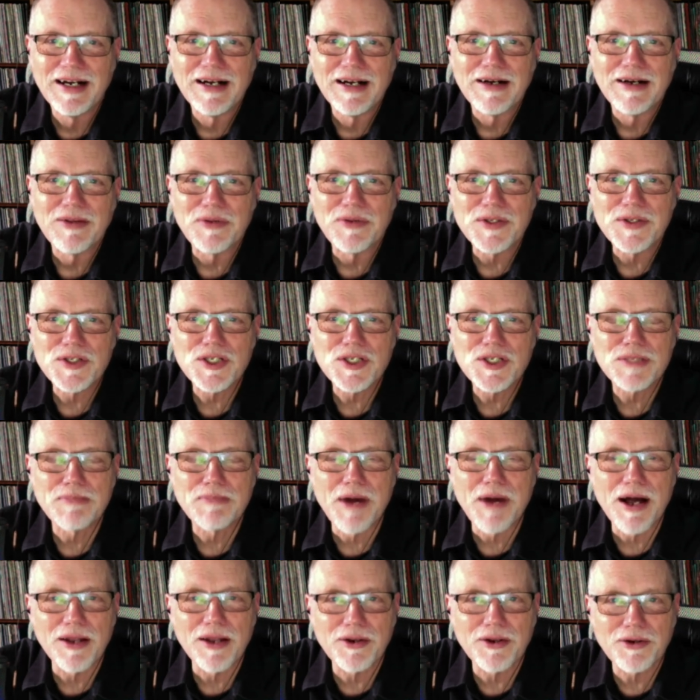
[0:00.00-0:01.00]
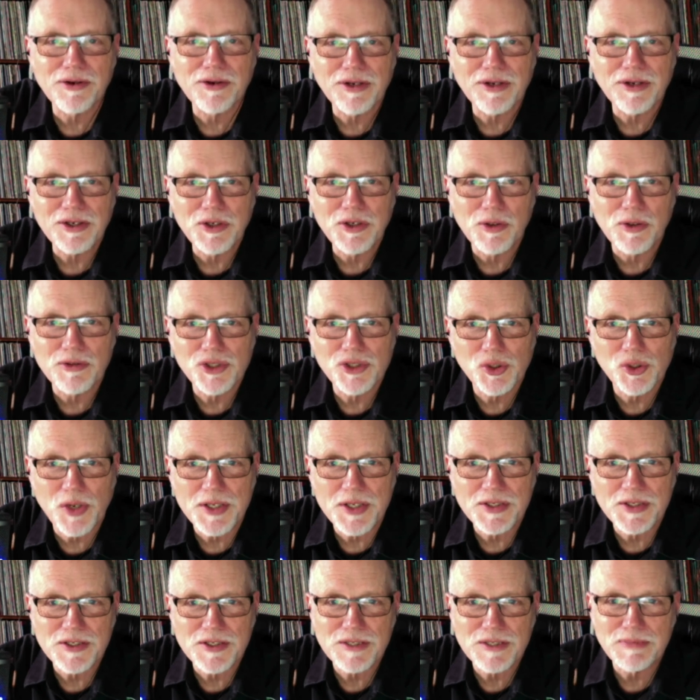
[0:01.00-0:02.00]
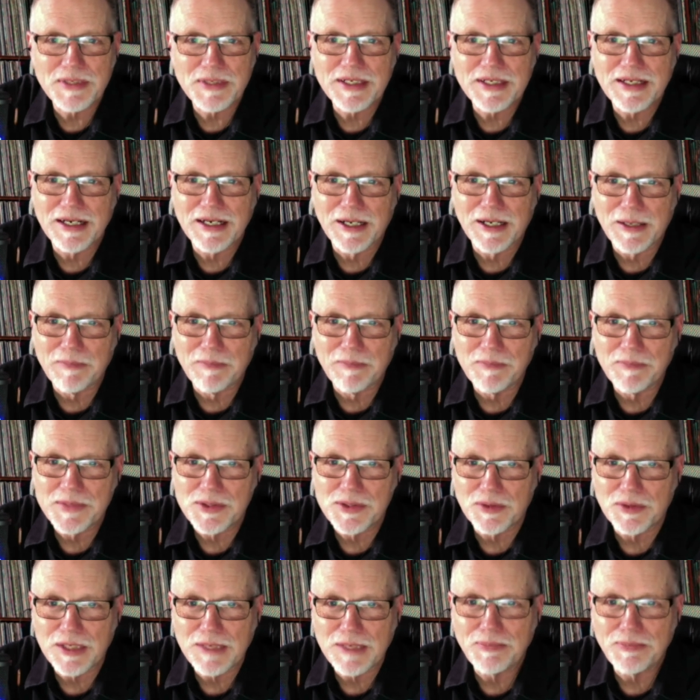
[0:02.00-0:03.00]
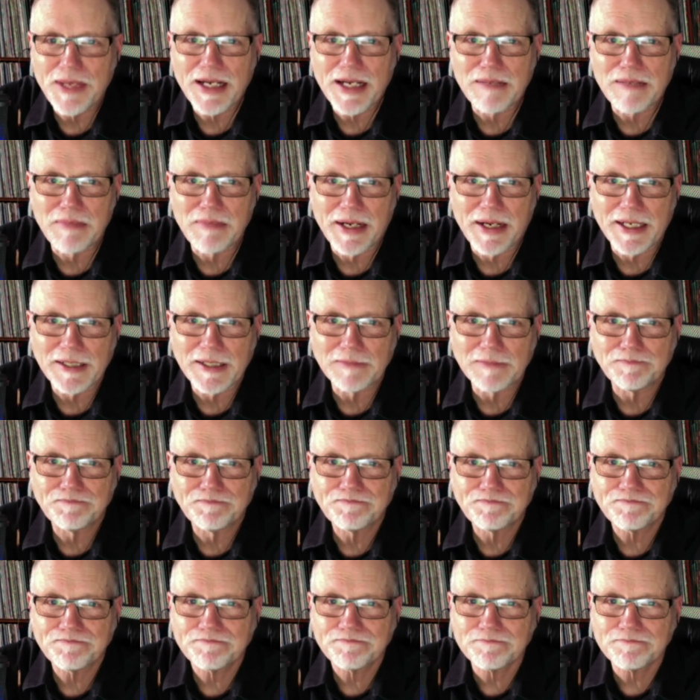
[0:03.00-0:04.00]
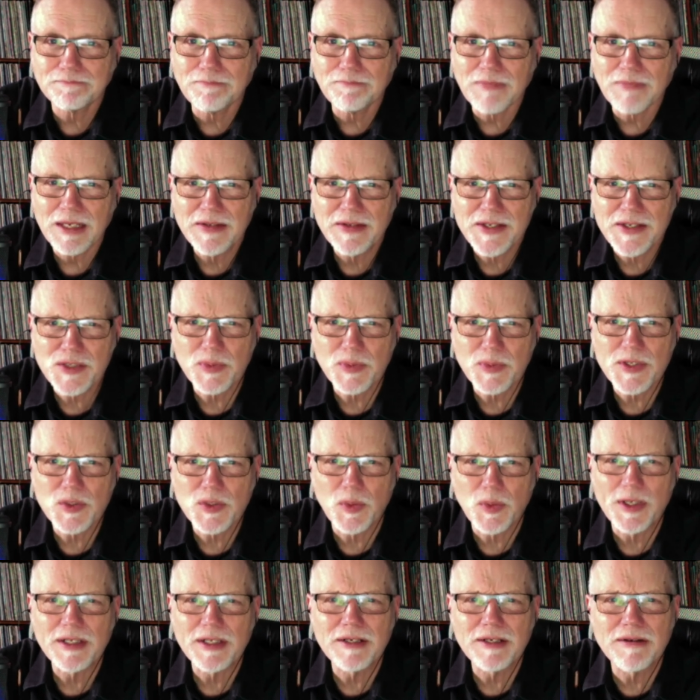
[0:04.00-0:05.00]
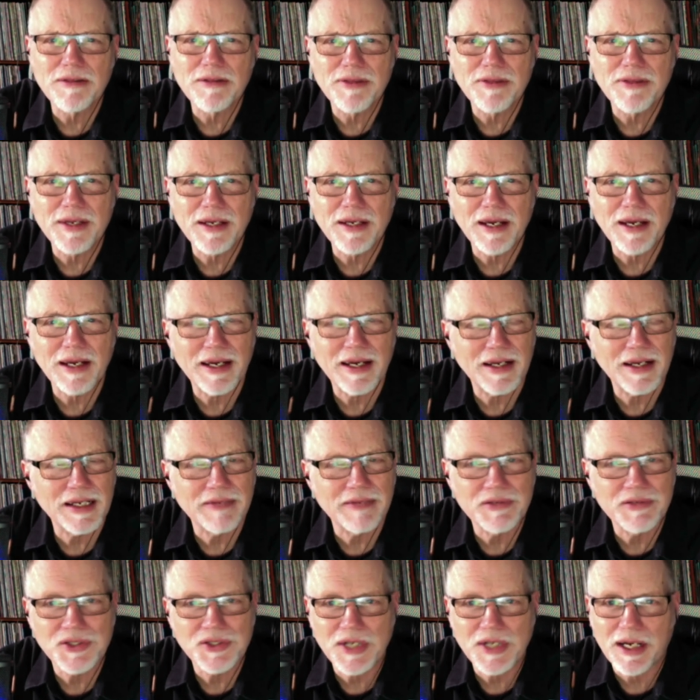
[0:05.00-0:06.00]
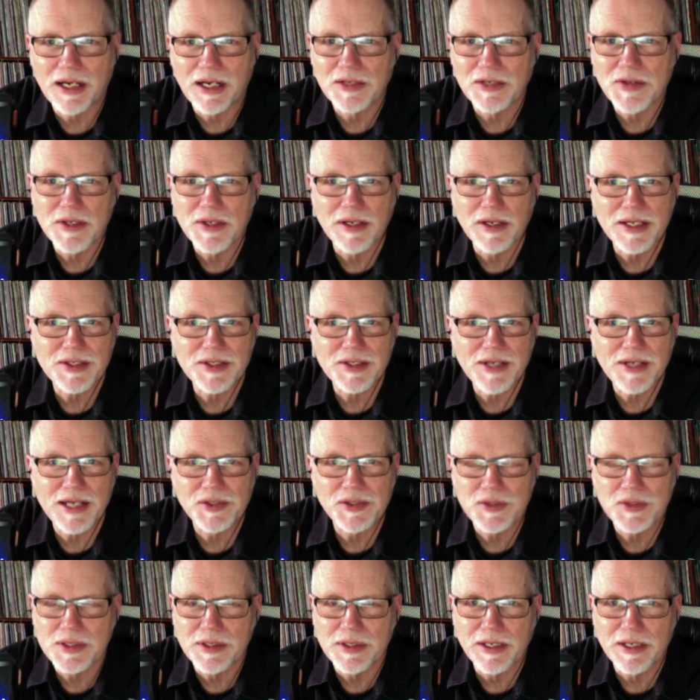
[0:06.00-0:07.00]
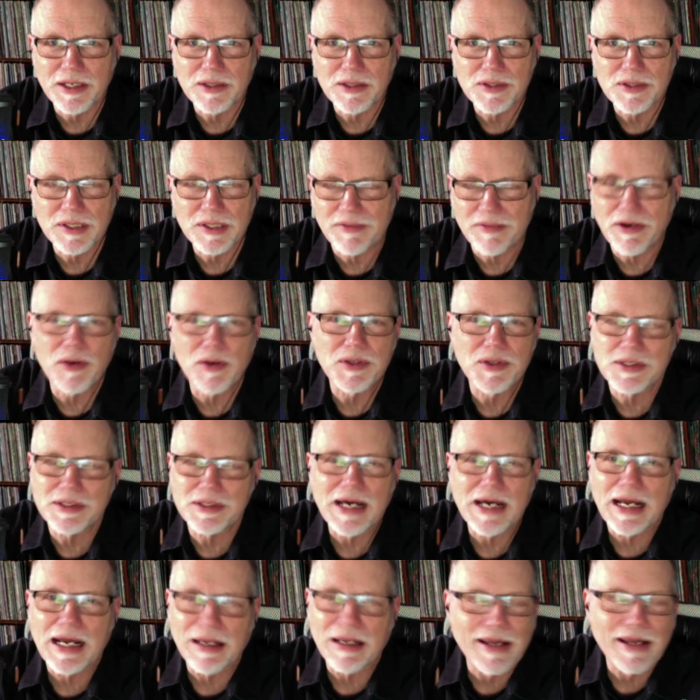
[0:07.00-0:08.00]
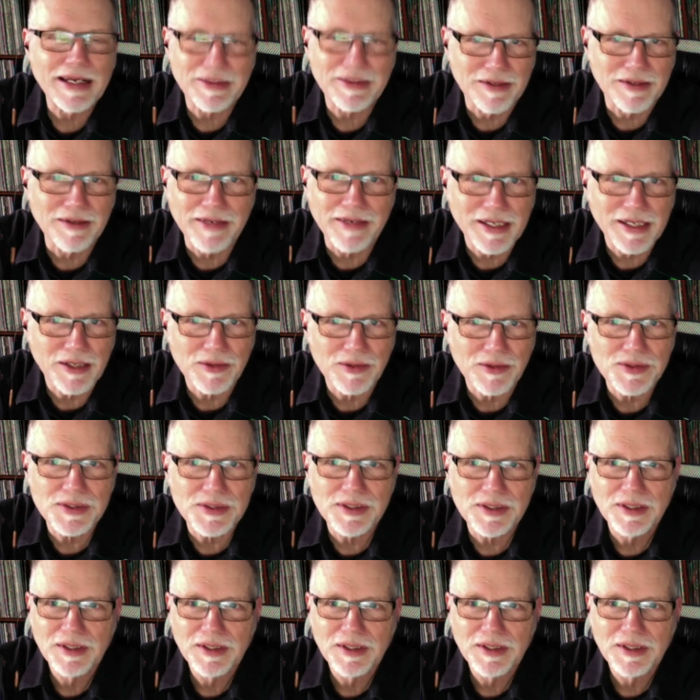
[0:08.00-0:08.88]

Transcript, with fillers: the smaller your choices become. So keep that in mind. This week's one good thing, I got to give a shout out to the Los Angeles Lakers. I've always not liked the Lakers,